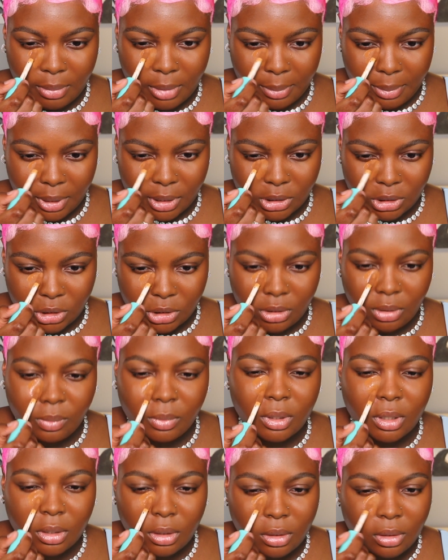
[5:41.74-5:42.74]
maybe I should have
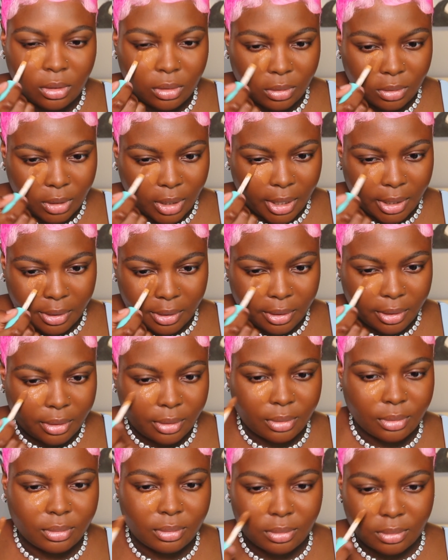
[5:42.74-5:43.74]
went a little lighter.
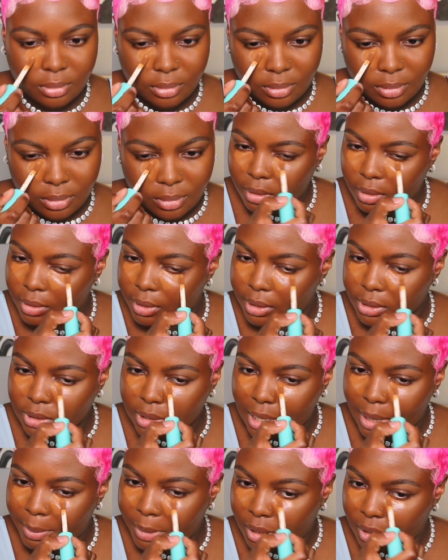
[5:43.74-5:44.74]
Okay, so
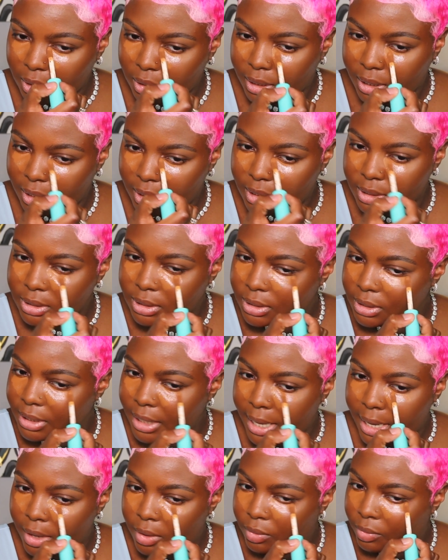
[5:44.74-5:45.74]
I'm gonna lay this
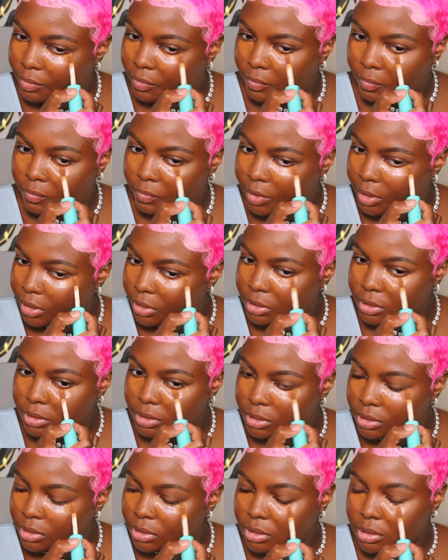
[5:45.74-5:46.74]
down
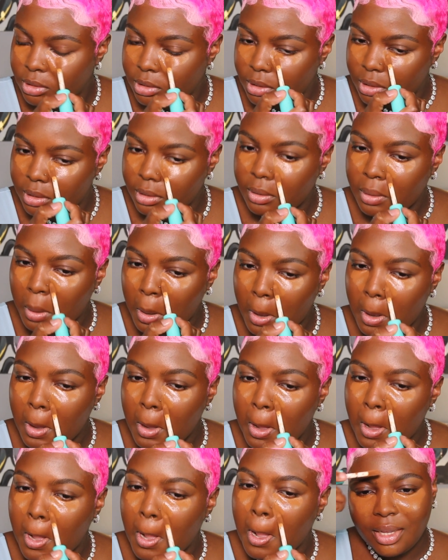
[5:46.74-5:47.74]
first.
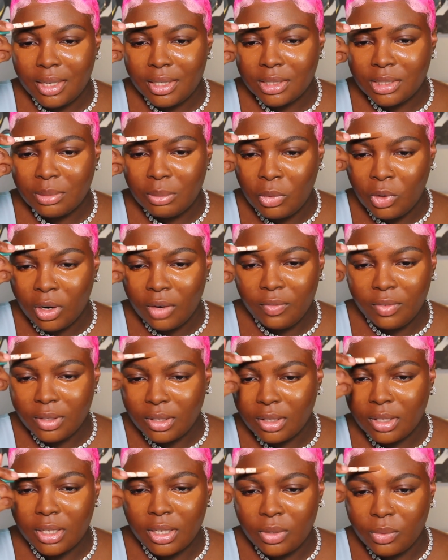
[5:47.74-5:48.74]
It's more of a
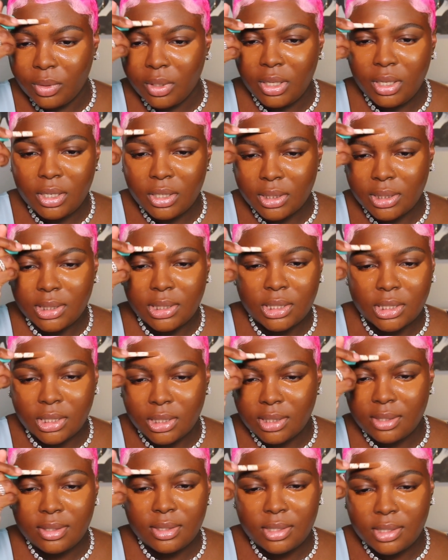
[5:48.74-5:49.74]
liquidy
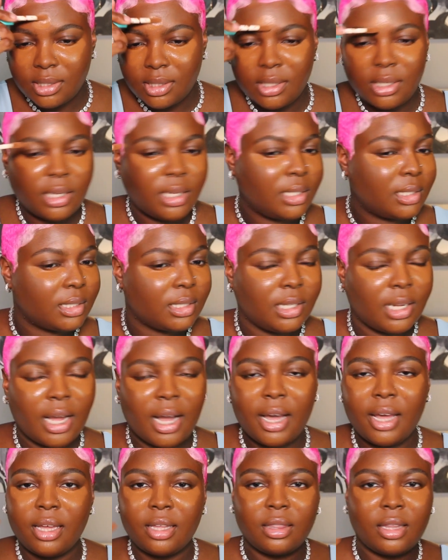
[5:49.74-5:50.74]
consistency. It's
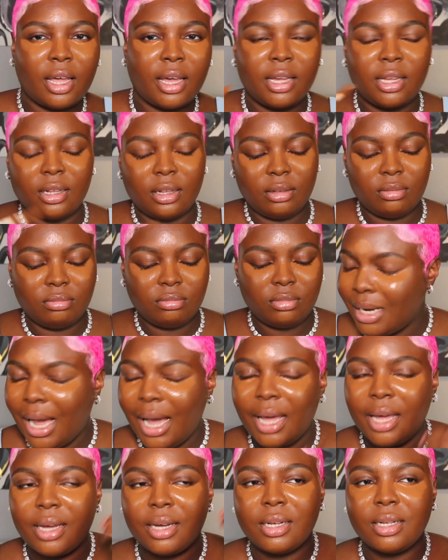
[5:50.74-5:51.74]
not like,
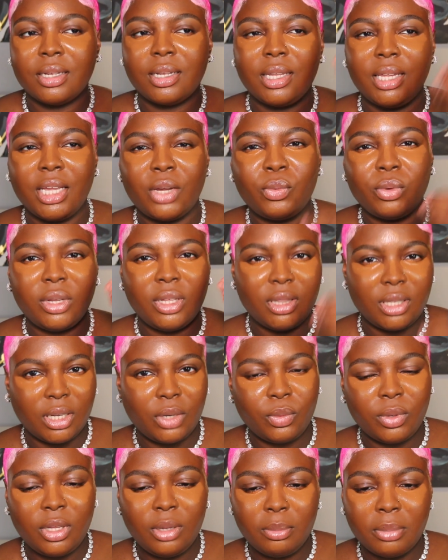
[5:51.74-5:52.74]
not
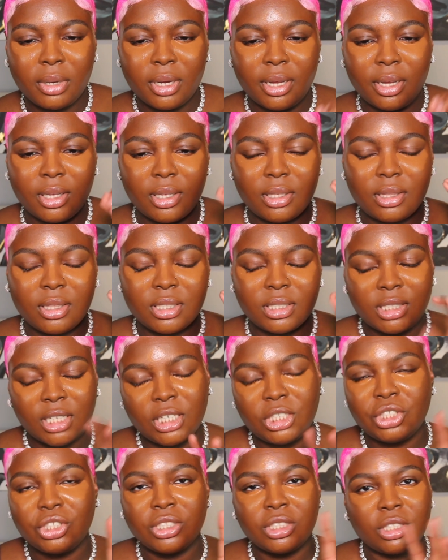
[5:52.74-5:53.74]
liquidy, but the
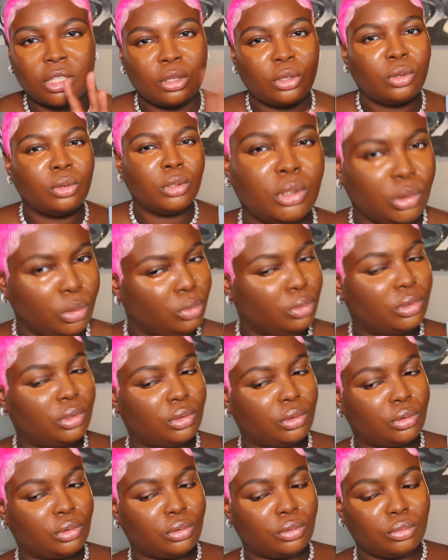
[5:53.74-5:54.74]
texture is a little
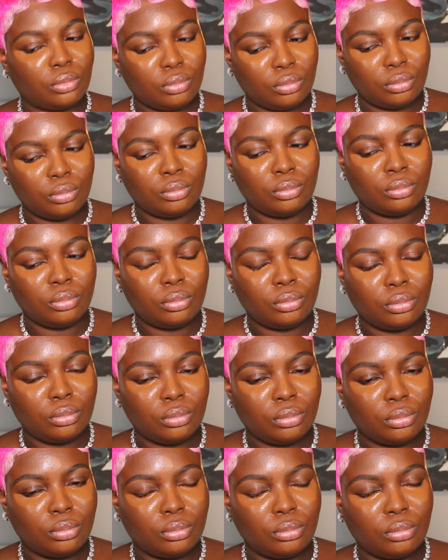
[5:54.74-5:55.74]
loose.
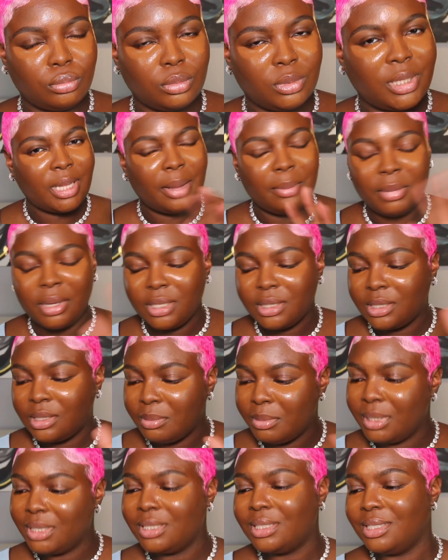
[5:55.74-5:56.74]
That makes the
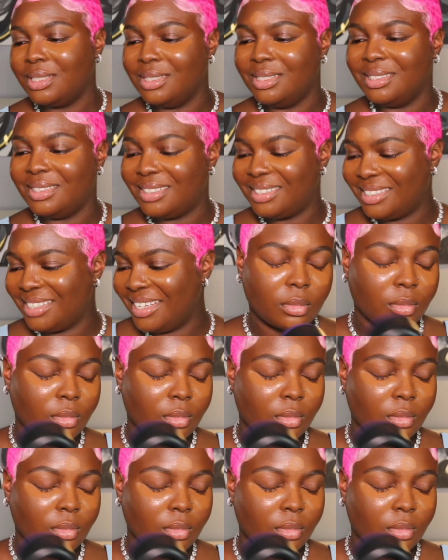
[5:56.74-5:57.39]
best sense.